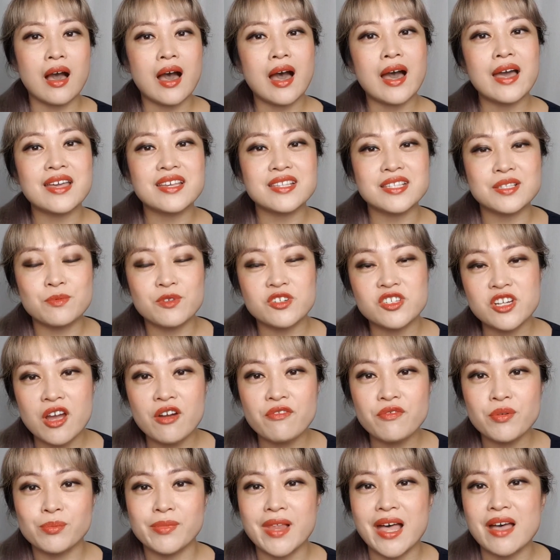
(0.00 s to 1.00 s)
Hi, it's
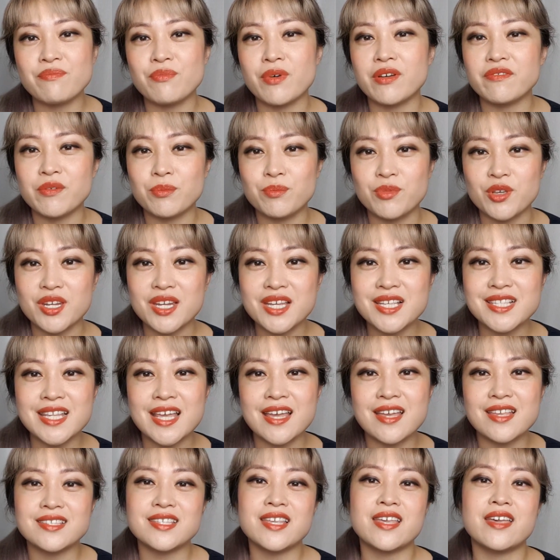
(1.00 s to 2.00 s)
Michelle from Lab Muffin Beauty
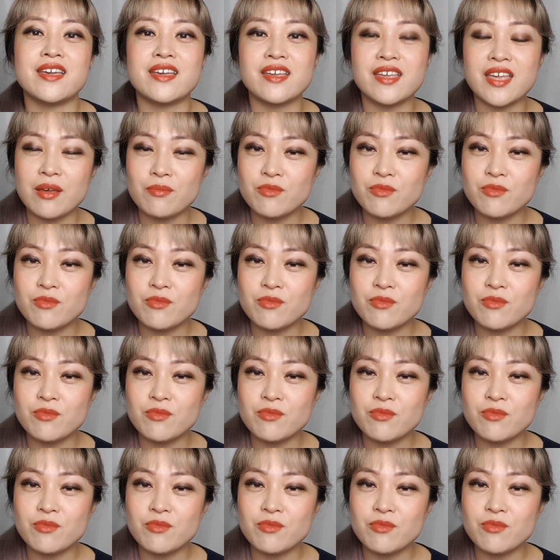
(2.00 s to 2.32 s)
Science here,